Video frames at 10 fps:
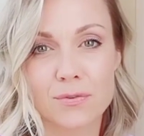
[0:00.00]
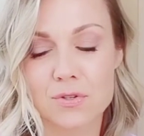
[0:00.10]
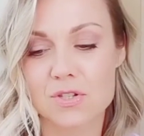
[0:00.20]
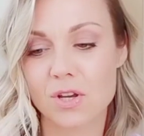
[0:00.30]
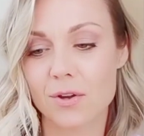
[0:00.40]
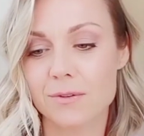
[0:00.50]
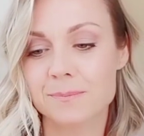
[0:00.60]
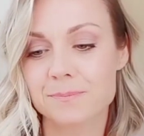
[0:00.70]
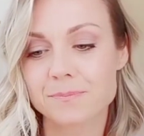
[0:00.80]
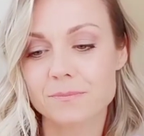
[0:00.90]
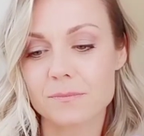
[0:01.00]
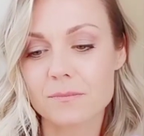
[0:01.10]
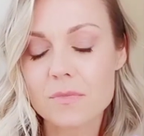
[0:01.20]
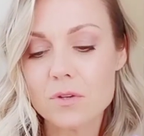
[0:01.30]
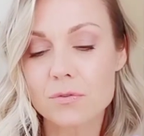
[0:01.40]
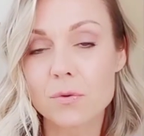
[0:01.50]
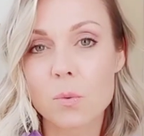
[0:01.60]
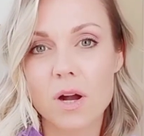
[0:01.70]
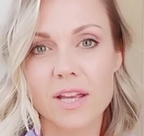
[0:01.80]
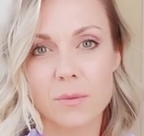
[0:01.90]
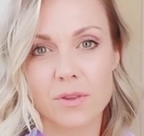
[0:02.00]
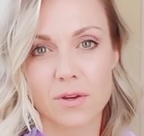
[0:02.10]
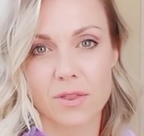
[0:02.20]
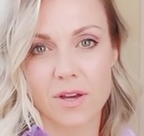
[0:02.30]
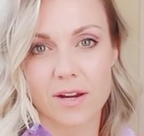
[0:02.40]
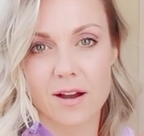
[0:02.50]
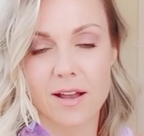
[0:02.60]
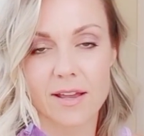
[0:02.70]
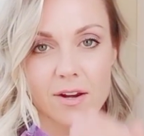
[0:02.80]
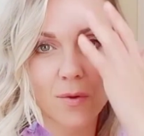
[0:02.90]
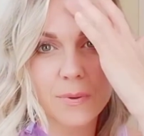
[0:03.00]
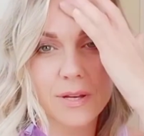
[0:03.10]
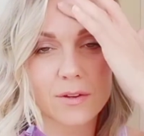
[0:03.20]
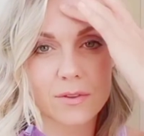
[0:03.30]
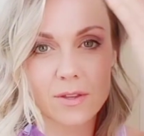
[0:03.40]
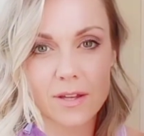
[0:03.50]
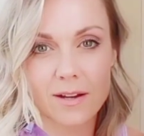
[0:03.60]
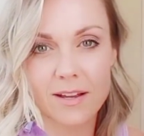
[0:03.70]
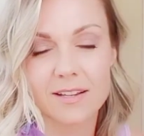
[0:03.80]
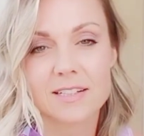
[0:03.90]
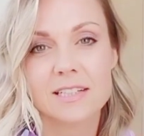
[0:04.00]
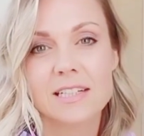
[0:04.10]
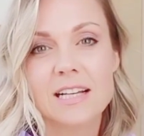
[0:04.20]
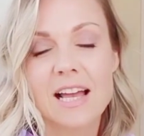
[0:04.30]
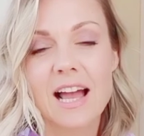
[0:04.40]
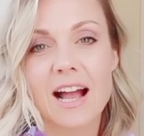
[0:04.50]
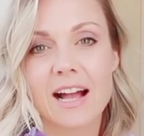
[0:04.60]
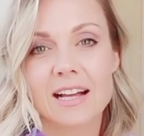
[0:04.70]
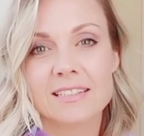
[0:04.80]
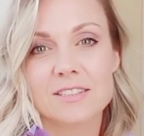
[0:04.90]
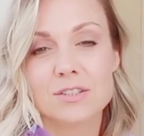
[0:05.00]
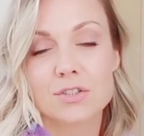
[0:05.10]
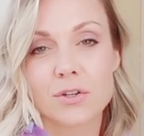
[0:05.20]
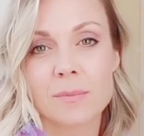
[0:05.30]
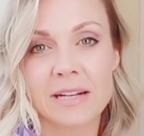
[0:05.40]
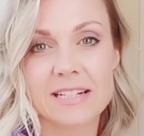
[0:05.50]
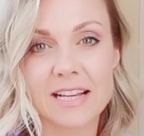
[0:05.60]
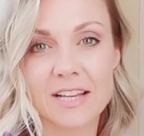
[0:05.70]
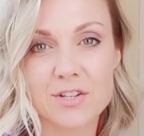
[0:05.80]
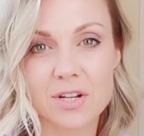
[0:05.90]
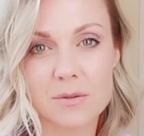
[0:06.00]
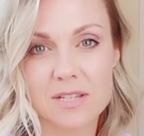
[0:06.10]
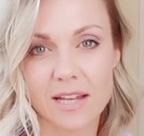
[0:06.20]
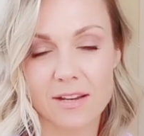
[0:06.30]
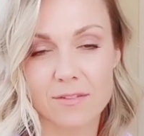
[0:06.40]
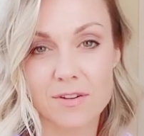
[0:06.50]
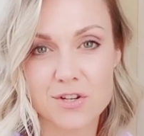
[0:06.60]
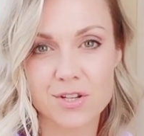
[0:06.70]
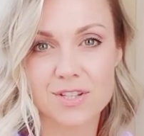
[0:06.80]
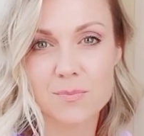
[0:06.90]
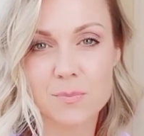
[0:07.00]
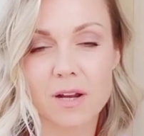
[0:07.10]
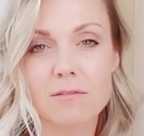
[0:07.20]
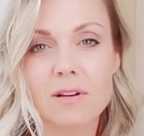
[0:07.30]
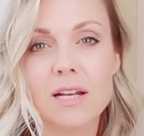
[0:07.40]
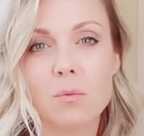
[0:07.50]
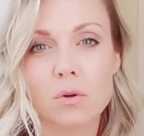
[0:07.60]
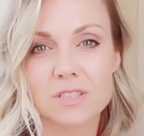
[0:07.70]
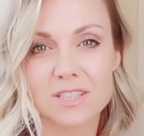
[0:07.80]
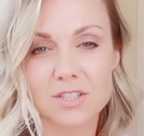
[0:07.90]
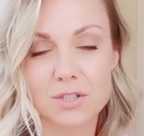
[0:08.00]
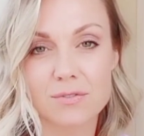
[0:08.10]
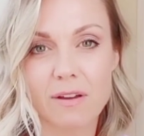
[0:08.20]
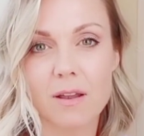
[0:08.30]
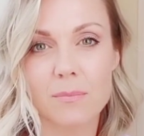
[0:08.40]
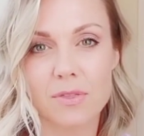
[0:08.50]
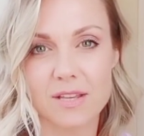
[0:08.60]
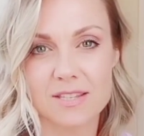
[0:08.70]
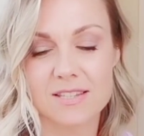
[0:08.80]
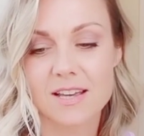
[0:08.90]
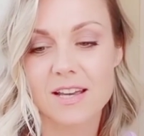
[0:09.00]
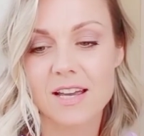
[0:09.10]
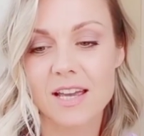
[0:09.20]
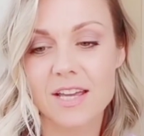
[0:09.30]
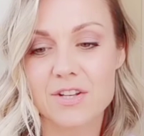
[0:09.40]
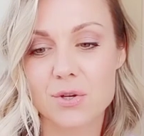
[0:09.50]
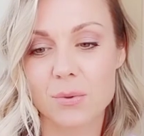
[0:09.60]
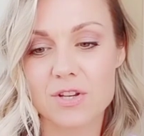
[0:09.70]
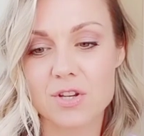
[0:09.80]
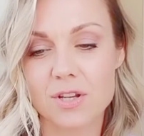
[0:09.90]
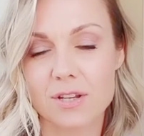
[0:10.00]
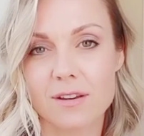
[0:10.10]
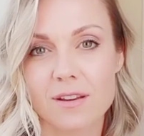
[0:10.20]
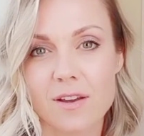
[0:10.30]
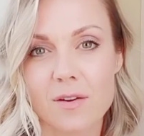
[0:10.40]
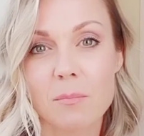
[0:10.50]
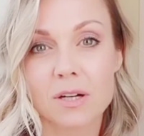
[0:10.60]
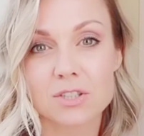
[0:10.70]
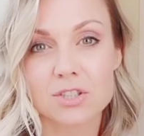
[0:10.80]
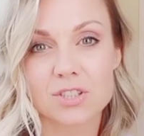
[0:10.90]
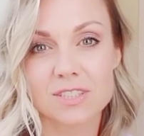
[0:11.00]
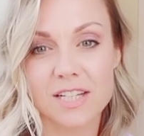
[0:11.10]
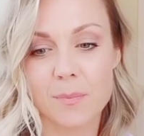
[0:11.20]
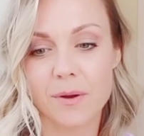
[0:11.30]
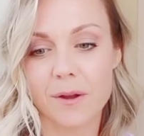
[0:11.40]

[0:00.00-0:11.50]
stone for working with your third eye and opening your third eye. And during meditation, I was getting visions, but I really wanted to develop this intuition much deeper.